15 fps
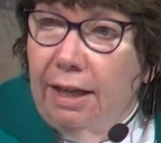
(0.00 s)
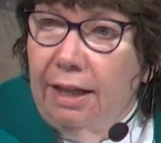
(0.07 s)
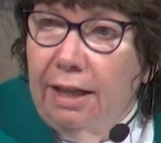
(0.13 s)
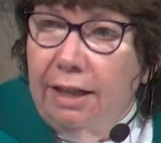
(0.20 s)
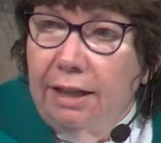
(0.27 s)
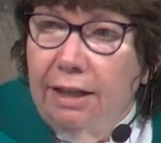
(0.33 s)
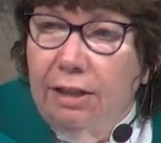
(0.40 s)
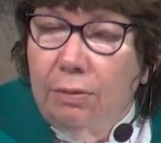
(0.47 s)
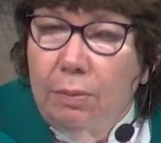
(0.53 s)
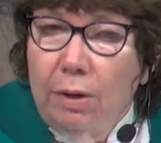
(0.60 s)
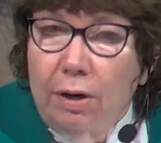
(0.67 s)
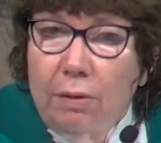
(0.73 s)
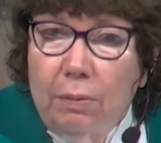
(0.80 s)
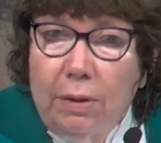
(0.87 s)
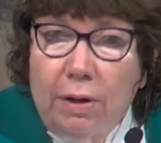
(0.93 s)
This is
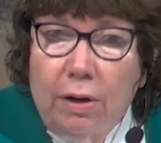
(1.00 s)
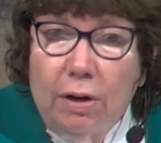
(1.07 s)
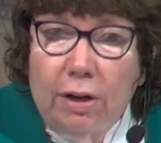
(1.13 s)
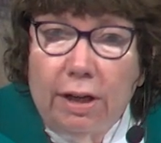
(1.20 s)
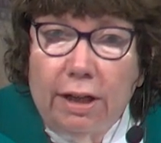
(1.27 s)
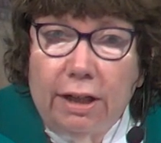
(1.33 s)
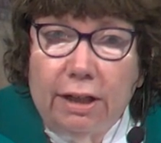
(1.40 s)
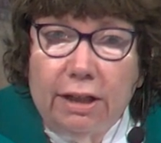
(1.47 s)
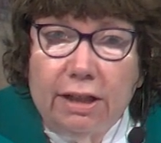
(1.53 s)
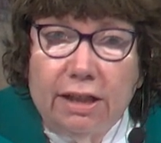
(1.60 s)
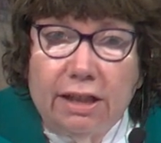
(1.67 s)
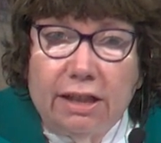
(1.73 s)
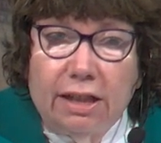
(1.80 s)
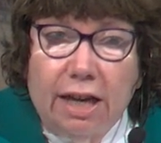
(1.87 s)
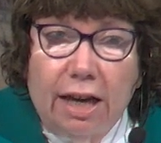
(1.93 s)
where we all get a little
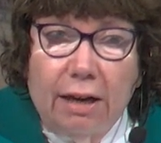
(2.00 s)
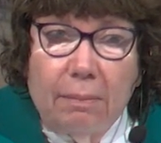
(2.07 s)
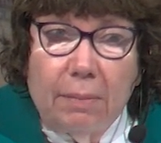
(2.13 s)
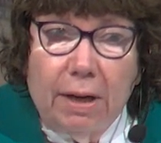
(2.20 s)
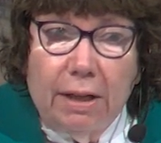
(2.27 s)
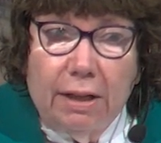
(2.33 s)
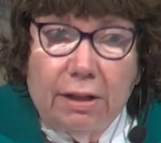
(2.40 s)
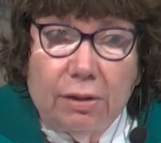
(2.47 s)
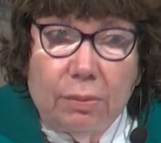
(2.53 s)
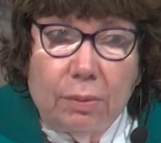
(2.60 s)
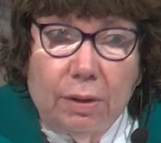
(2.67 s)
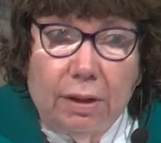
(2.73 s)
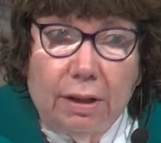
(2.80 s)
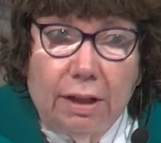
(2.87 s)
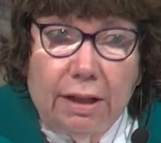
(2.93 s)
stung by this
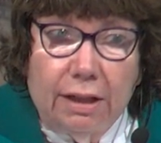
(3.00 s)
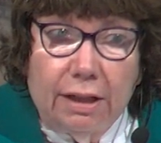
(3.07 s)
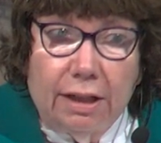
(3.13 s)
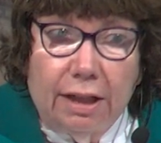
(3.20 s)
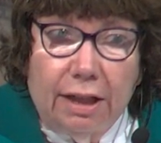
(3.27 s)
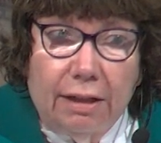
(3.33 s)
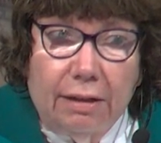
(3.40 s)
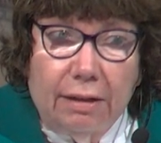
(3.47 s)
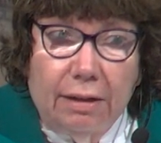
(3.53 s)
one, isn't it?